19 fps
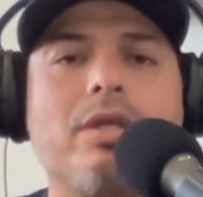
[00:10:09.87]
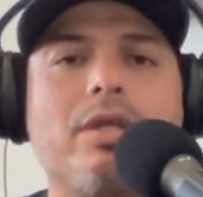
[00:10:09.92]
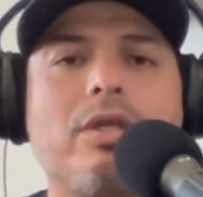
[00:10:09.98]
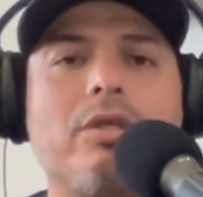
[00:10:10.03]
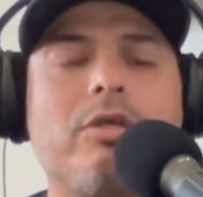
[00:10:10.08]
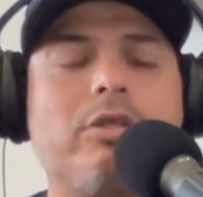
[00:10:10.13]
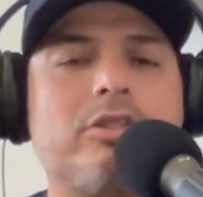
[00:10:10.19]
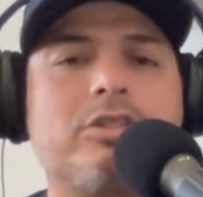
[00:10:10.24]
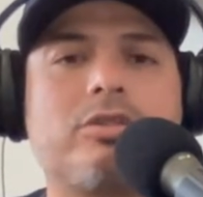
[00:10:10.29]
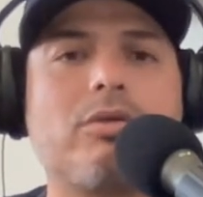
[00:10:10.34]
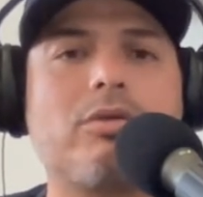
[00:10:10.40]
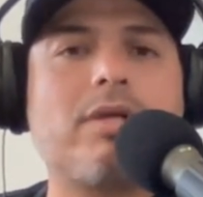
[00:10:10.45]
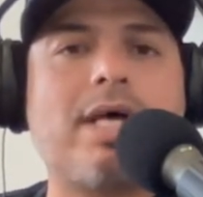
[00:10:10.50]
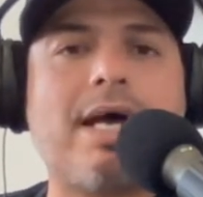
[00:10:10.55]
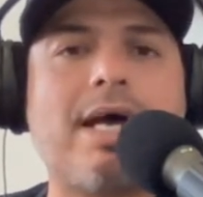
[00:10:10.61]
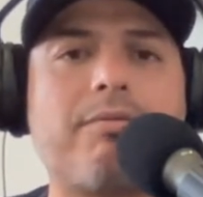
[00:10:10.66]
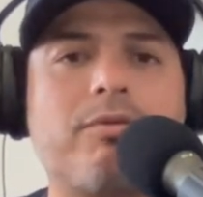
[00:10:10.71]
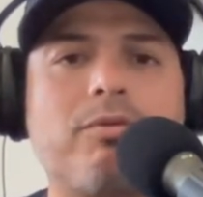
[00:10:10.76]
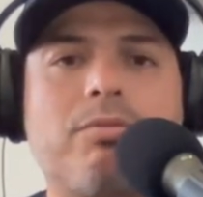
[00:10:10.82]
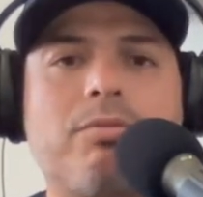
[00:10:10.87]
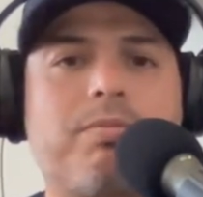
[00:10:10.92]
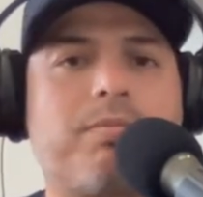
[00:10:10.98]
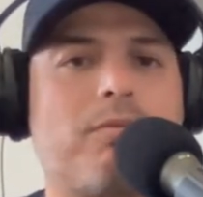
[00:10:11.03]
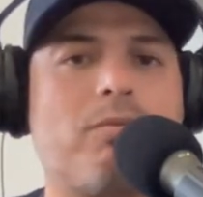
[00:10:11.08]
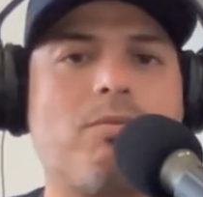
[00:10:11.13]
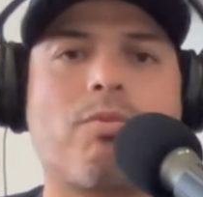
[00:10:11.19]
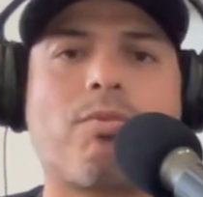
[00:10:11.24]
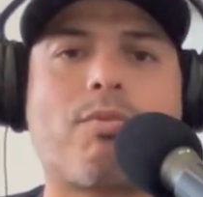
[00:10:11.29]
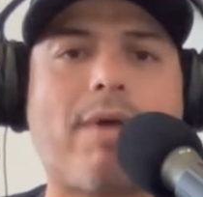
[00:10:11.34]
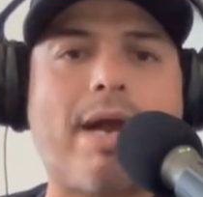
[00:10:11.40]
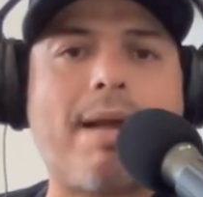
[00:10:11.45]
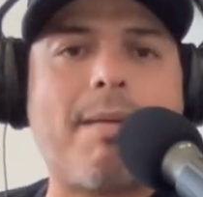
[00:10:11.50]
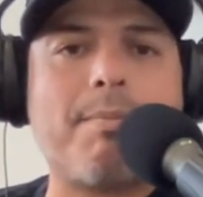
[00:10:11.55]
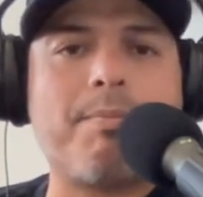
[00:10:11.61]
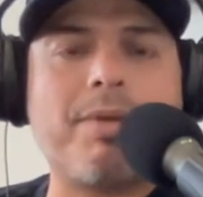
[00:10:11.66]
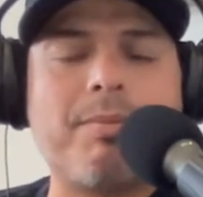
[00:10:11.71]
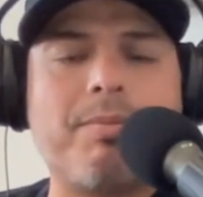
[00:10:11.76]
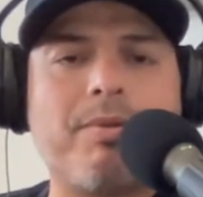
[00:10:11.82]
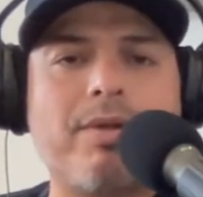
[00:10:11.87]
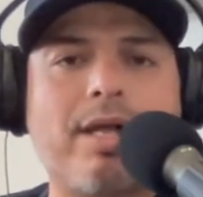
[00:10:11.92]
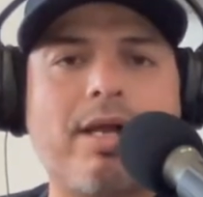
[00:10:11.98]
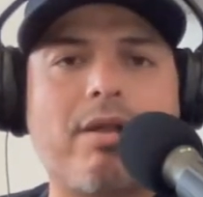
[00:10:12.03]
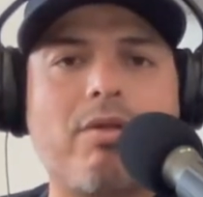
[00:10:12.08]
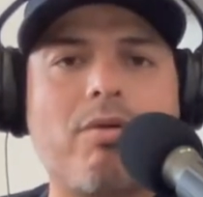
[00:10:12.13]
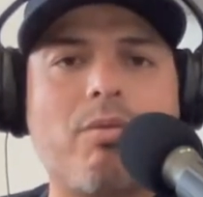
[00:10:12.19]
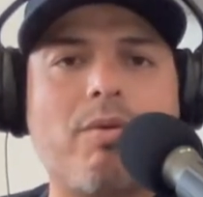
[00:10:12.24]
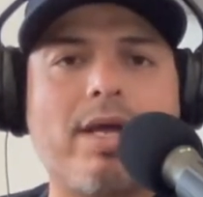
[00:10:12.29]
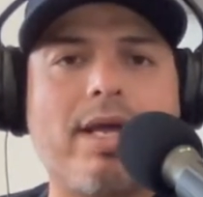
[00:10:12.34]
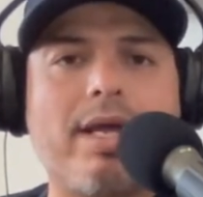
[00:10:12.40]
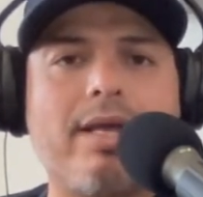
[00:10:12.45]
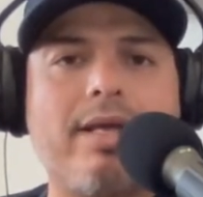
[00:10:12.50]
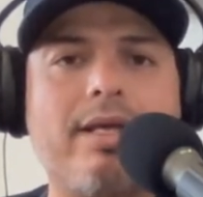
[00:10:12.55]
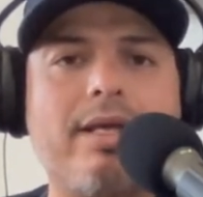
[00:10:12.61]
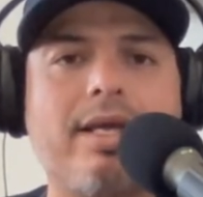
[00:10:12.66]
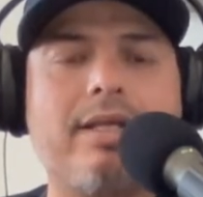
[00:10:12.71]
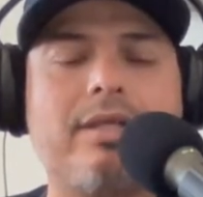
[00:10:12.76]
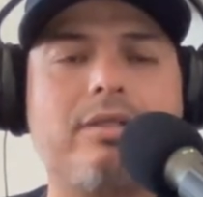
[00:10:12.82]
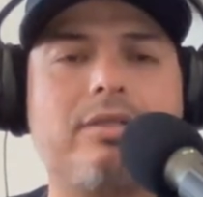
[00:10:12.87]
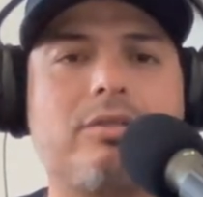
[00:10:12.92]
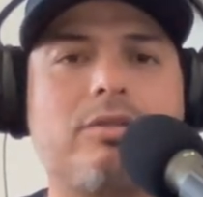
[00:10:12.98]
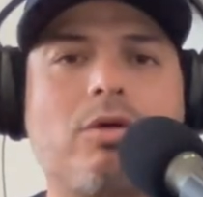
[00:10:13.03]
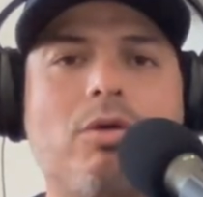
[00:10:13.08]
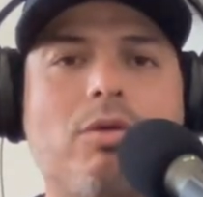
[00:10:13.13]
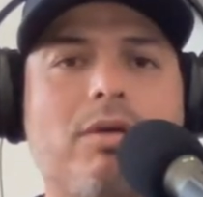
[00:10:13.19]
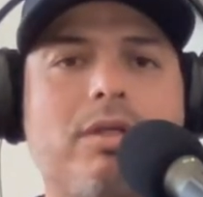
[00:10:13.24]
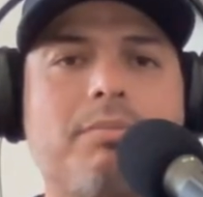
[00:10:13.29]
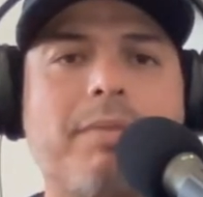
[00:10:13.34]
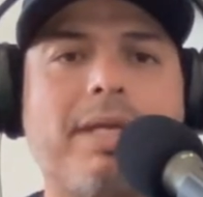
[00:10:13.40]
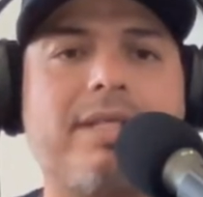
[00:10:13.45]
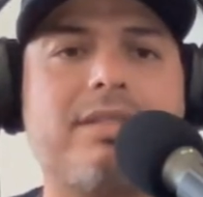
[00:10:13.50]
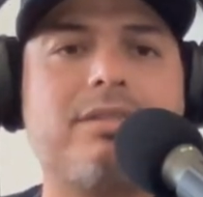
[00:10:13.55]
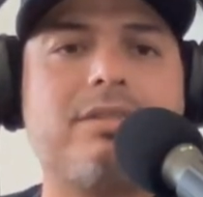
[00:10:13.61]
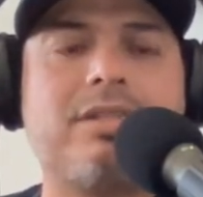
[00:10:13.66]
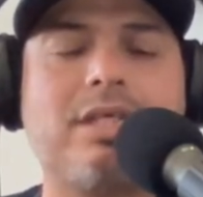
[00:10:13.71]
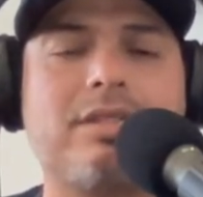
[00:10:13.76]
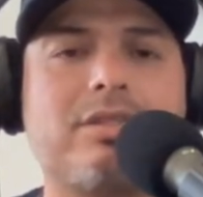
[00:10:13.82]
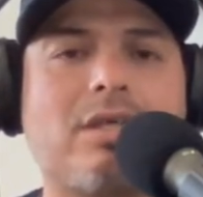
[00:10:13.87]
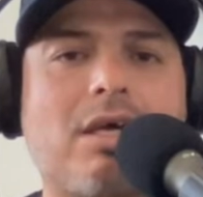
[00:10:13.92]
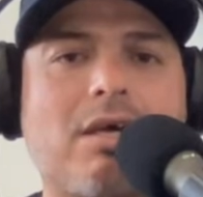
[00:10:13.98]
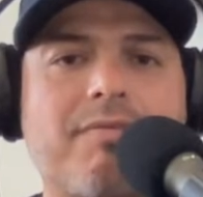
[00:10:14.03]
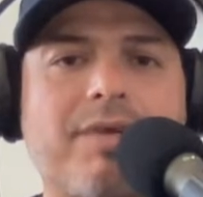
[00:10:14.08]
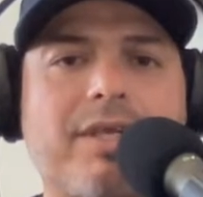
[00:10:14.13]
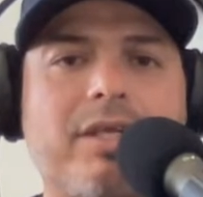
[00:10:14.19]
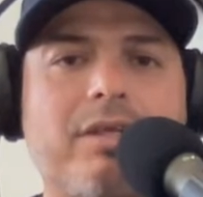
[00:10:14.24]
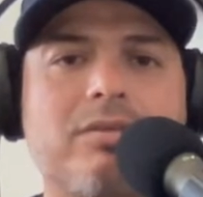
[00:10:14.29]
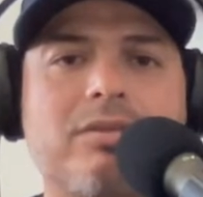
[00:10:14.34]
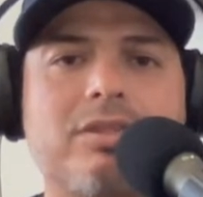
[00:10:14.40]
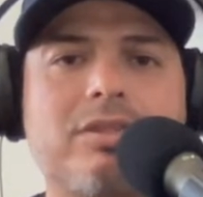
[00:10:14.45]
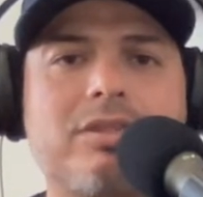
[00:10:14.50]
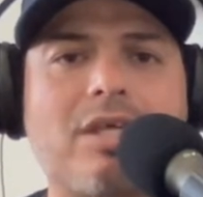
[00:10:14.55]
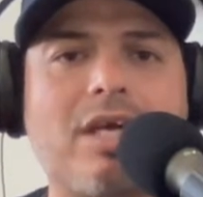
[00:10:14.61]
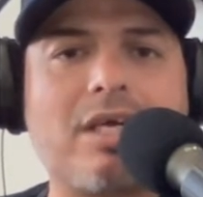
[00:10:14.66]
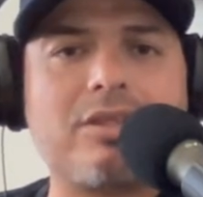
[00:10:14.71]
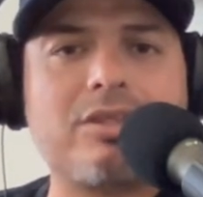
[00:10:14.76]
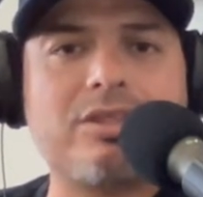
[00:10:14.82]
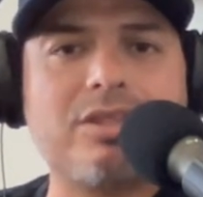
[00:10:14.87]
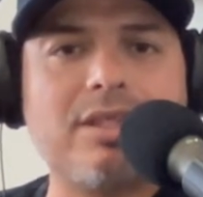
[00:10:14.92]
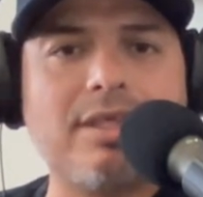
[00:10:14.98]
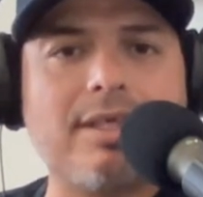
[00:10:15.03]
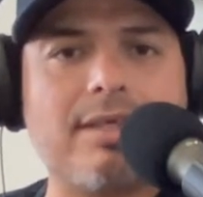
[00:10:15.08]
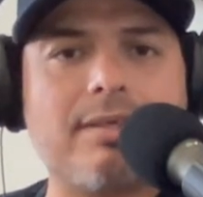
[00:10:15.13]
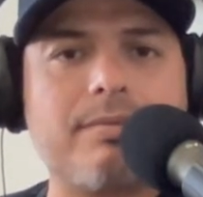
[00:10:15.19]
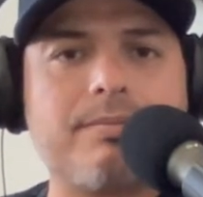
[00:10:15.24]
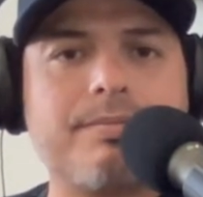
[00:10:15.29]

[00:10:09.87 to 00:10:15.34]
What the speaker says: you just don't have to ram people out of the way and go and make TikTok videos and talk shit.